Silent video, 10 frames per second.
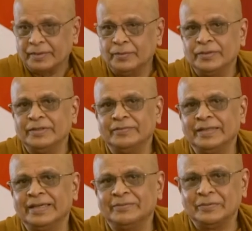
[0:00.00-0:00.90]
Good
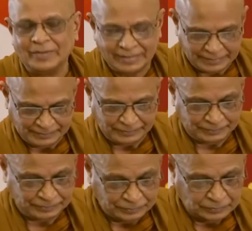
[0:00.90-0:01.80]
evening, everyone.
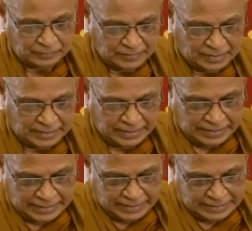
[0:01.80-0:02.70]

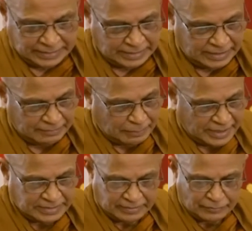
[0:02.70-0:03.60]
It's a great
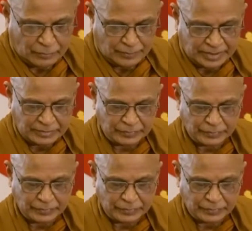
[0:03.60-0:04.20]
pleasure for me to